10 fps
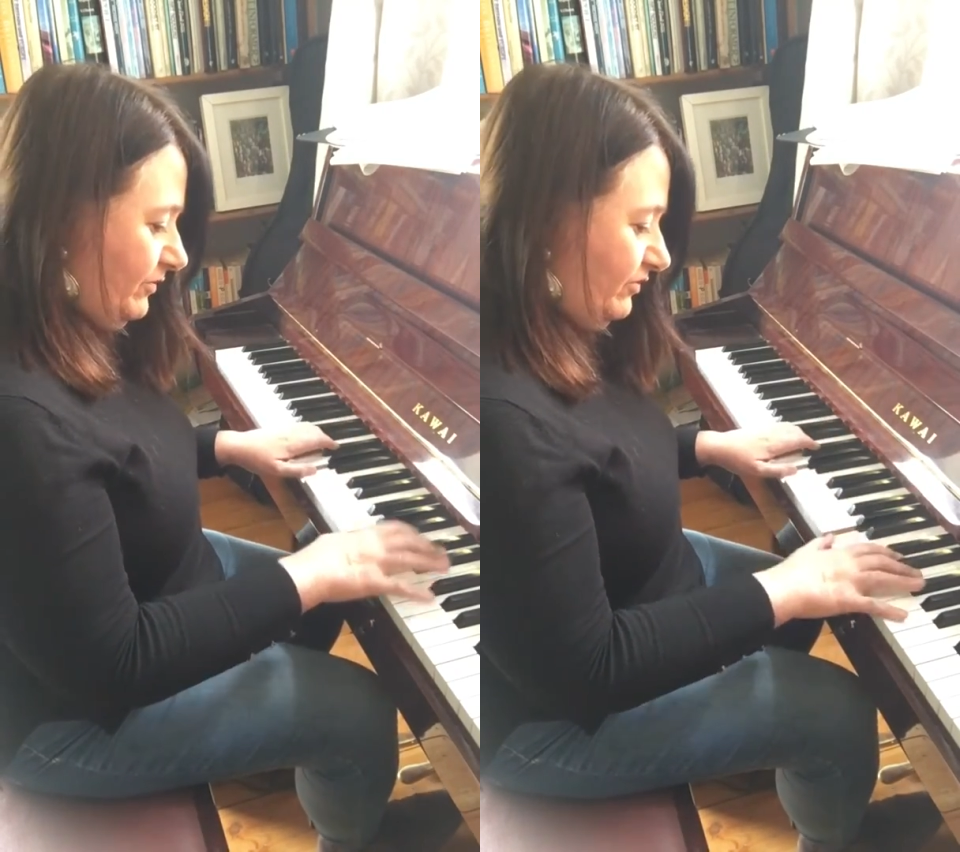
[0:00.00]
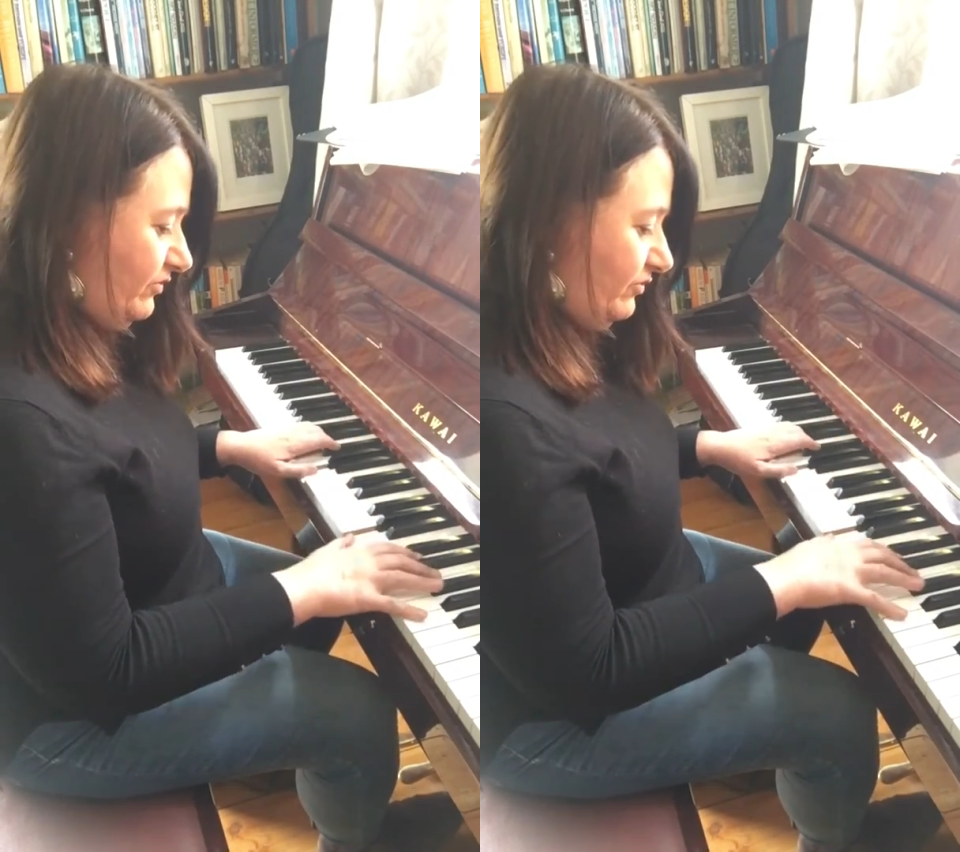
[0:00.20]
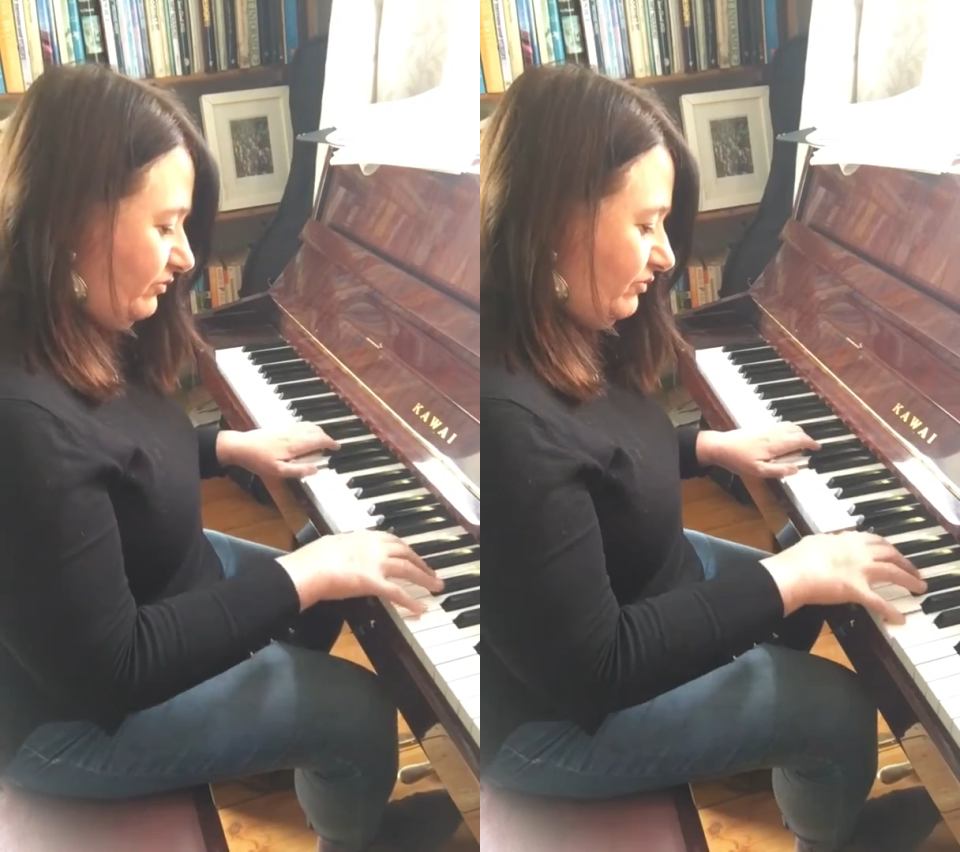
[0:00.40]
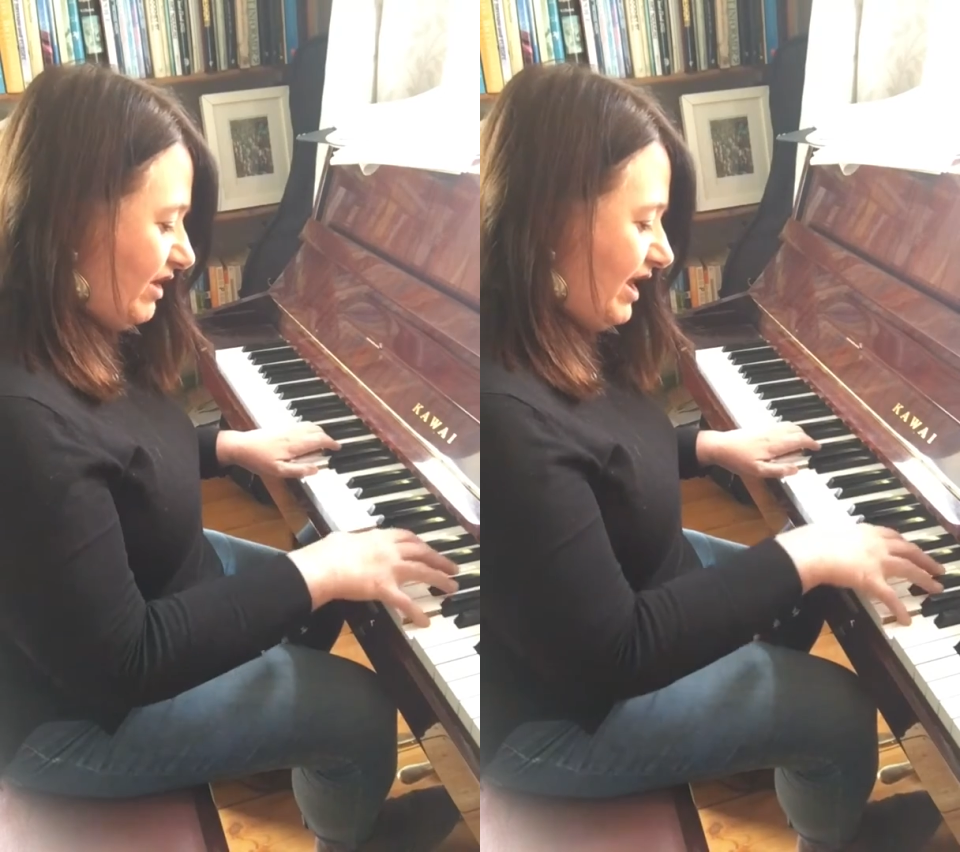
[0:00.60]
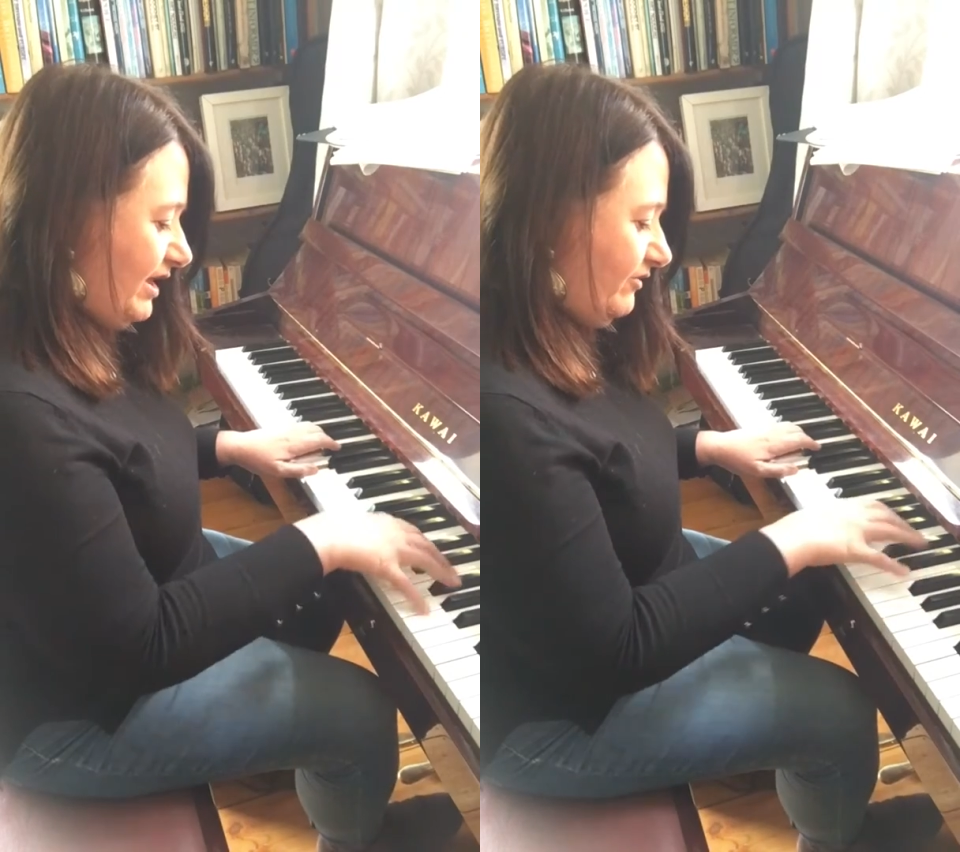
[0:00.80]

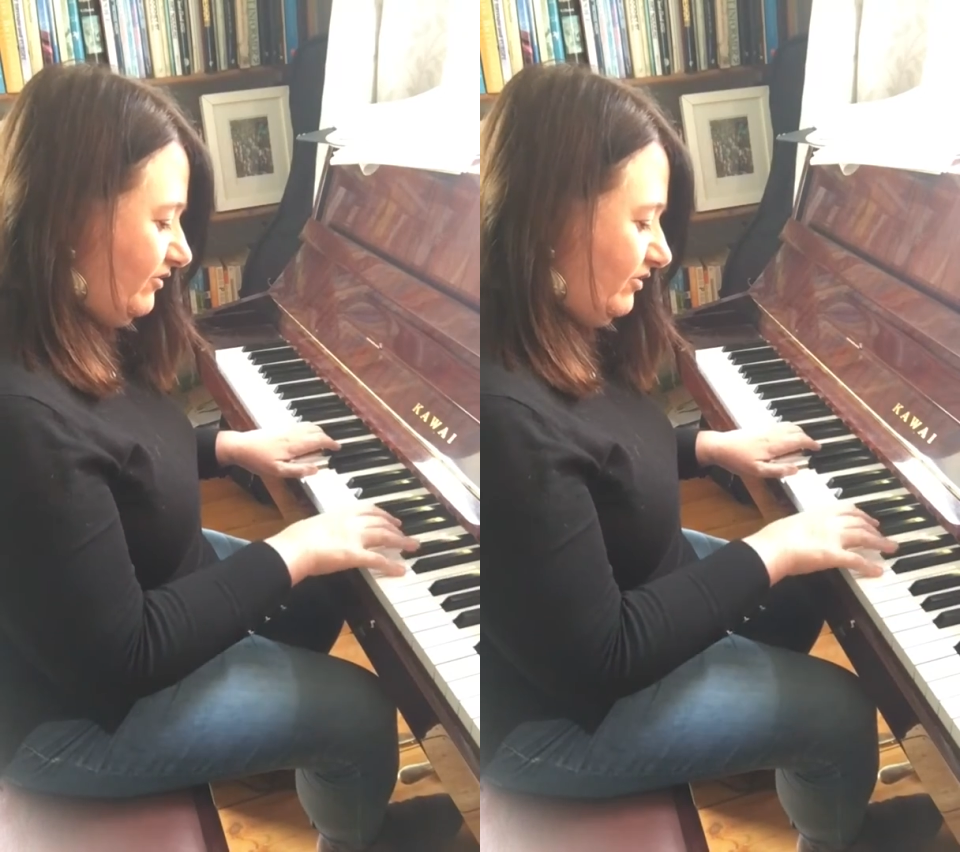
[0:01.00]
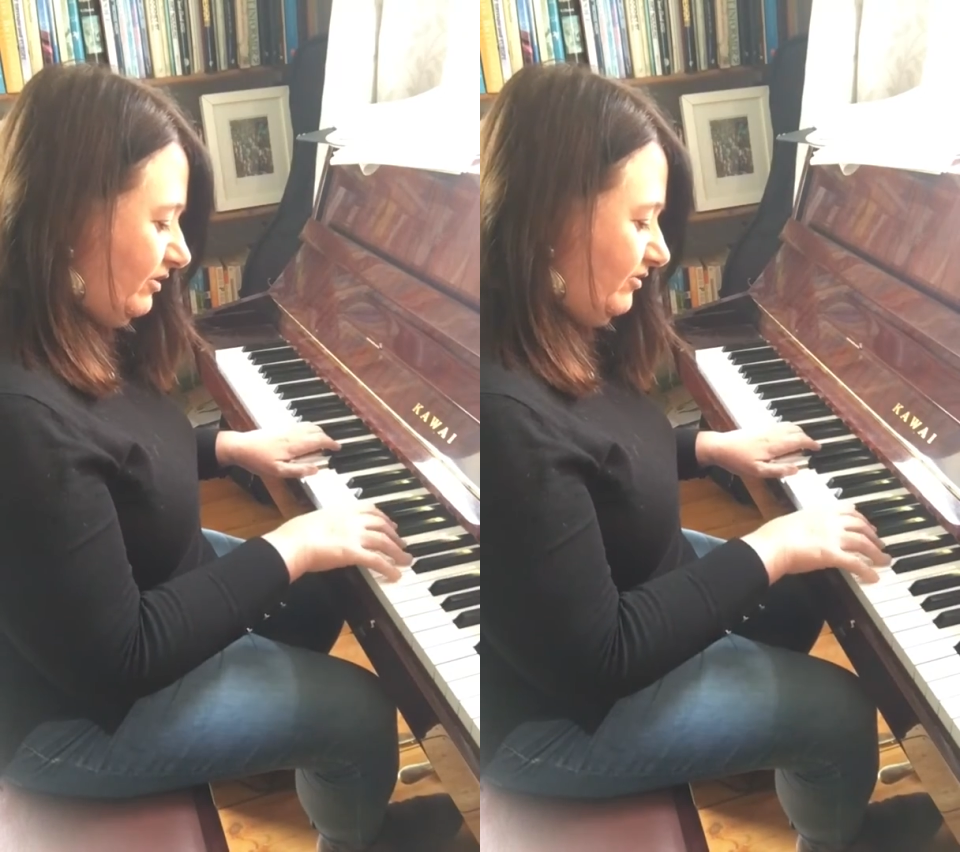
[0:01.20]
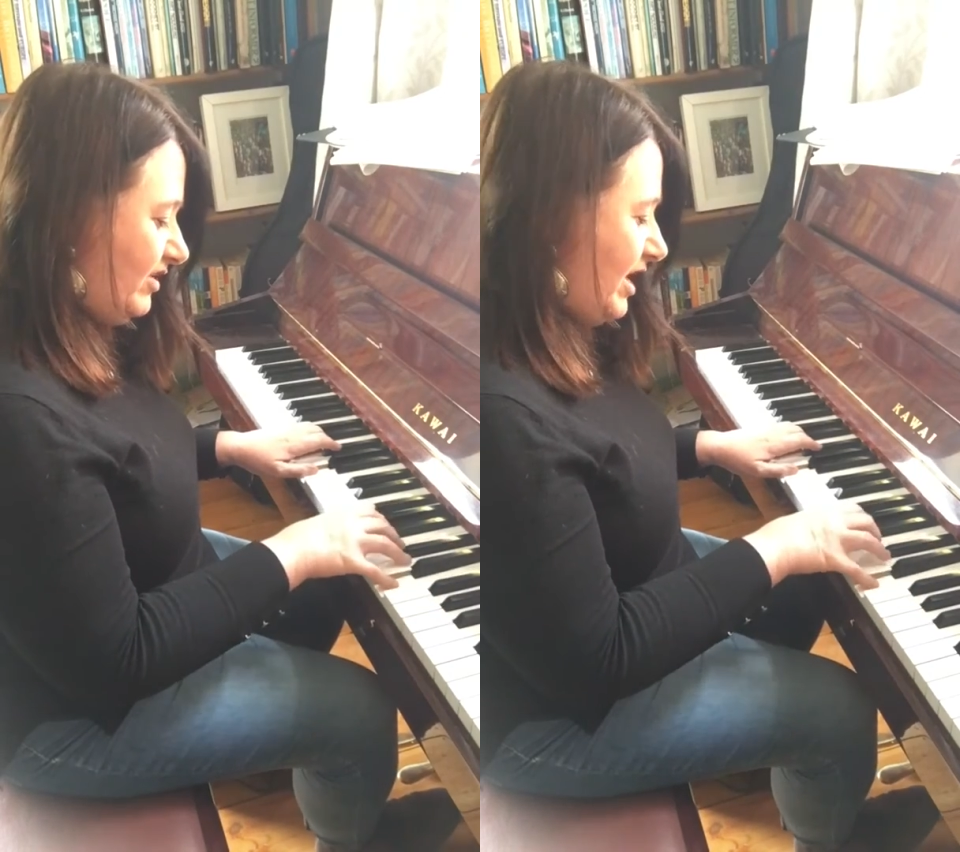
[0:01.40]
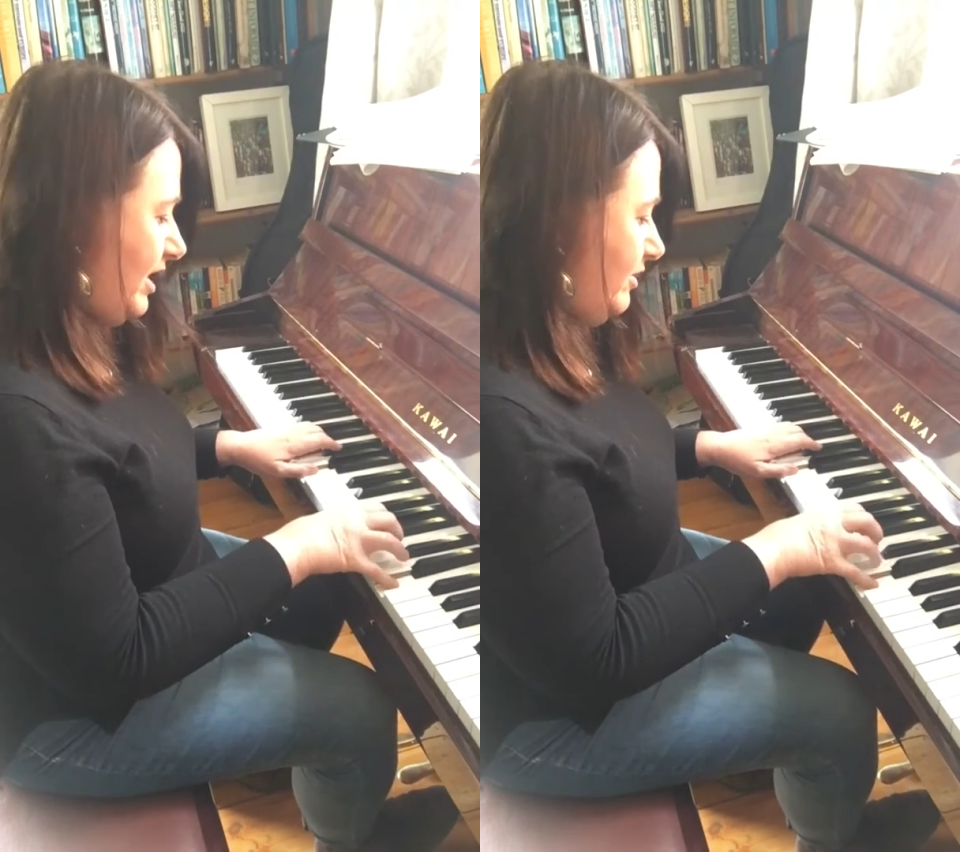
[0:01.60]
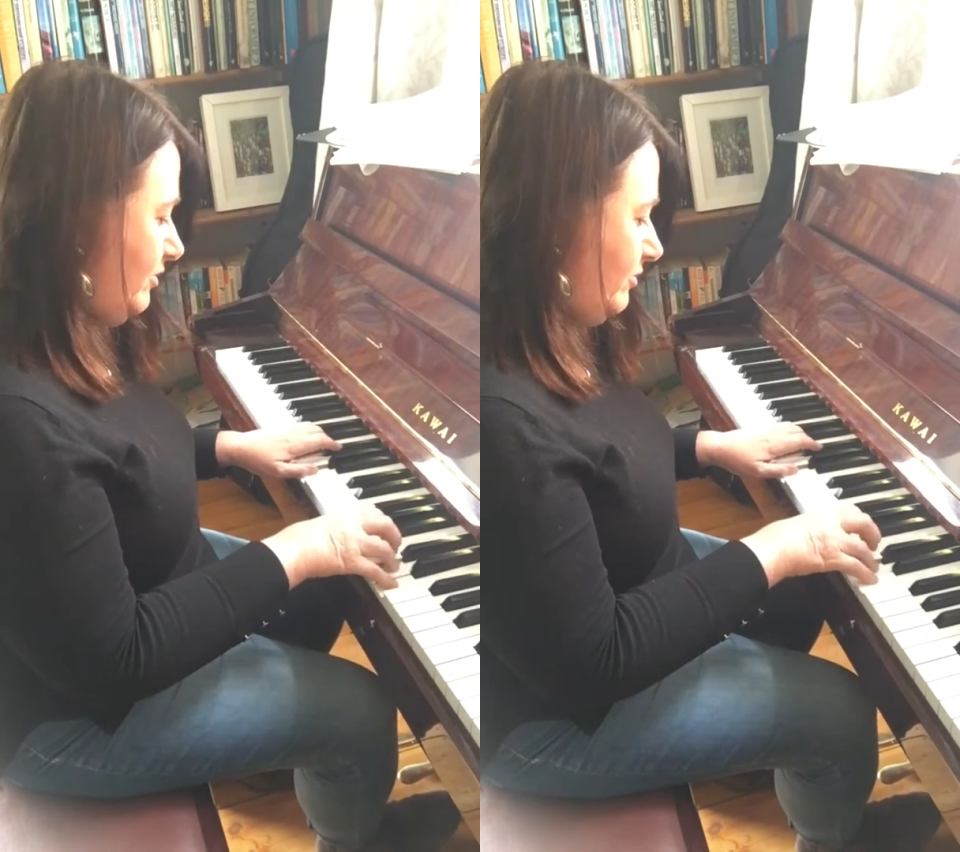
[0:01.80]
stretch, down,